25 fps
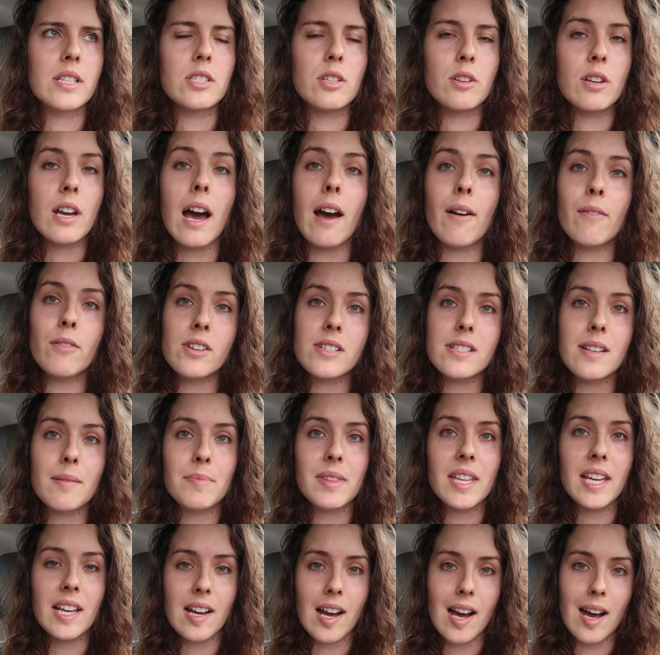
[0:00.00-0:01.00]
to cover
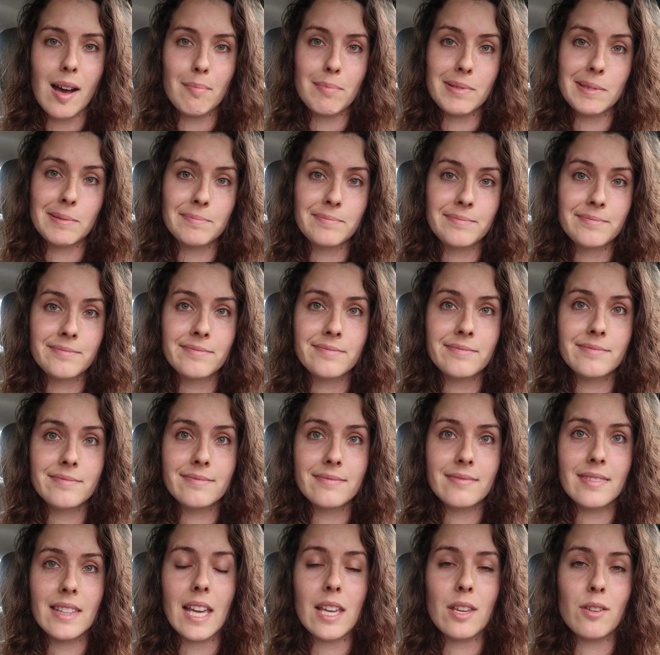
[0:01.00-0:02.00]
something up
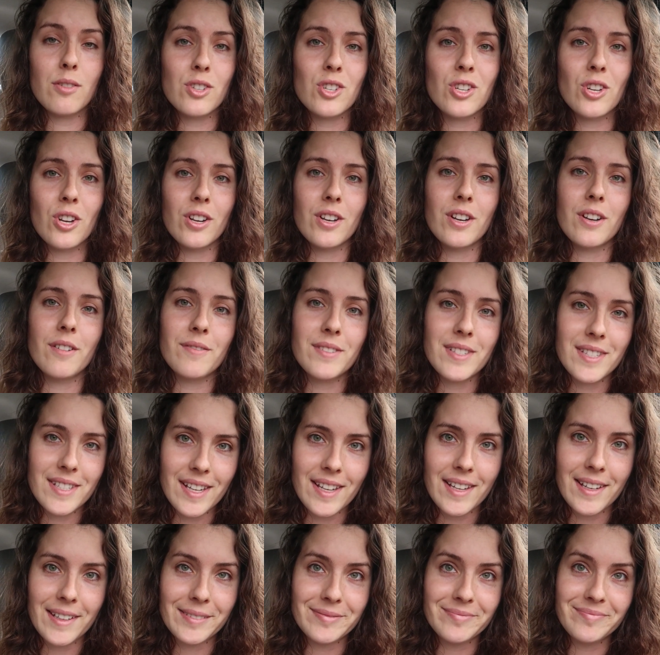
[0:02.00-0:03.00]
that you shouldn't have
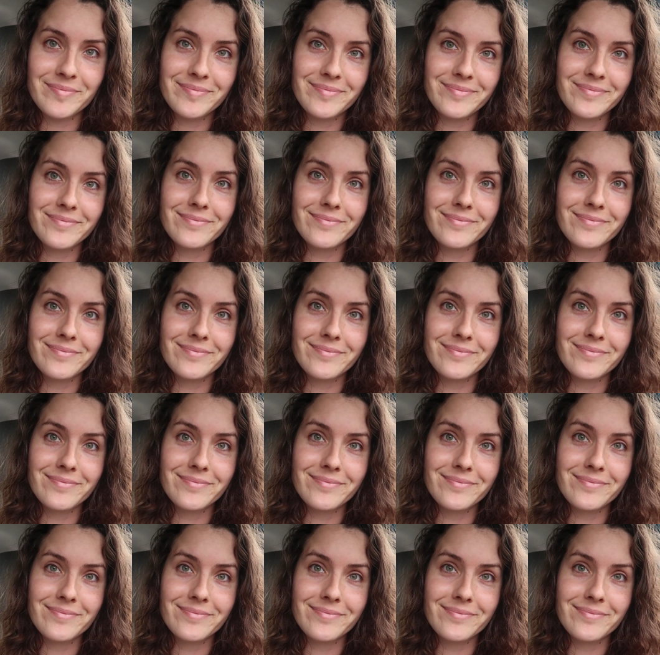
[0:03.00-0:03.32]
seen